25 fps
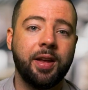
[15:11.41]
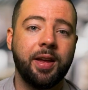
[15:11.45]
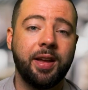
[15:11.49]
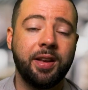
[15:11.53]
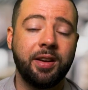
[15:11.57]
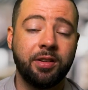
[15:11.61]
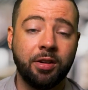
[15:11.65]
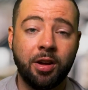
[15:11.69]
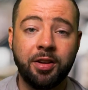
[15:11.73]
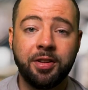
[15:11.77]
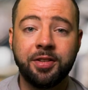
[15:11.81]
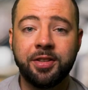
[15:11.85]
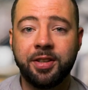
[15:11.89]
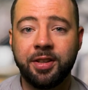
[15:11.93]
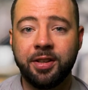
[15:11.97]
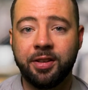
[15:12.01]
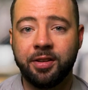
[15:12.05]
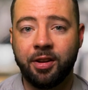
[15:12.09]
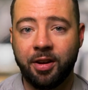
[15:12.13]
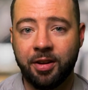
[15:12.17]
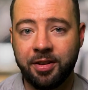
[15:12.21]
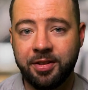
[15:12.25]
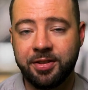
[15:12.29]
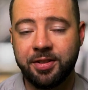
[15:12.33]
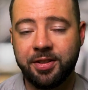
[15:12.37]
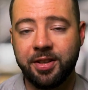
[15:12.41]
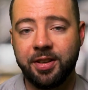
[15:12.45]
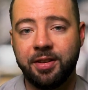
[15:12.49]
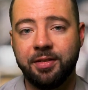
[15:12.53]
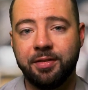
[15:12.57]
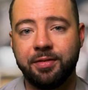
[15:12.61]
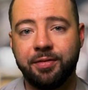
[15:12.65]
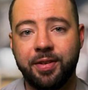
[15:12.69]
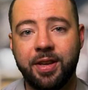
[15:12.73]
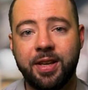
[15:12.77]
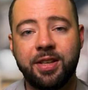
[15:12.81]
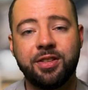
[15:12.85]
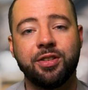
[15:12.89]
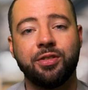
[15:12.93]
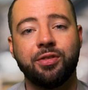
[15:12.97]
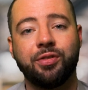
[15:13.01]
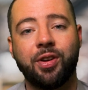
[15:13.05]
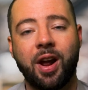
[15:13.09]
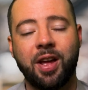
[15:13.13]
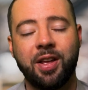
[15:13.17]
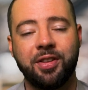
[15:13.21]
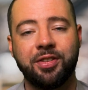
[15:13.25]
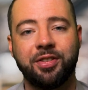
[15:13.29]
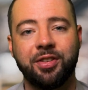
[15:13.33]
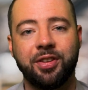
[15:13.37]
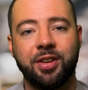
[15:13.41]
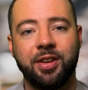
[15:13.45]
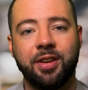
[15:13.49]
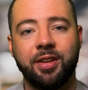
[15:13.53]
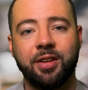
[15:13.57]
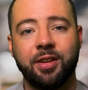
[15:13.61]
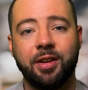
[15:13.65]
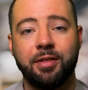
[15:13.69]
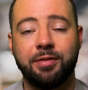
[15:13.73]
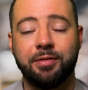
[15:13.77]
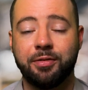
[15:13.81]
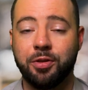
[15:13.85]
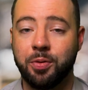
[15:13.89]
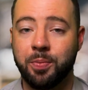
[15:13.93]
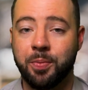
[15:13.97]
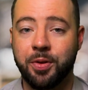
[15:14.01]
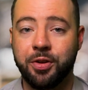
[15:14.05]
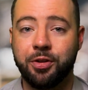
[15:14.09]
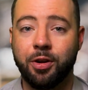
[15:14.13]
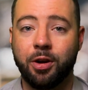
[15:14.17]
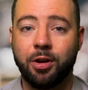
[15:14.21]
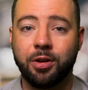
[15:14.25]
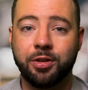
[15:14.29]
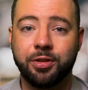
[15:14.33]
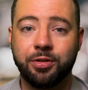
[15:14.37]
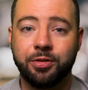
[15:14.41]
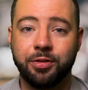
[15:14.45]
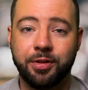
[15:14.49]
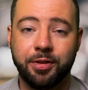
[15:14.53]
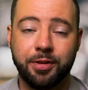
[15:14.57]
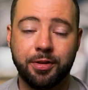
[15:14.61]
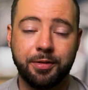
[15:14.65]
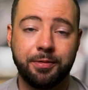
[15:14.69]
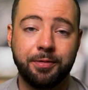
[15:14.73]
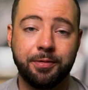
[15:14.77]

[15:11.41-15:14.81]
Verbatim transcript: In 1990, Visa Rassi, a former doctor at the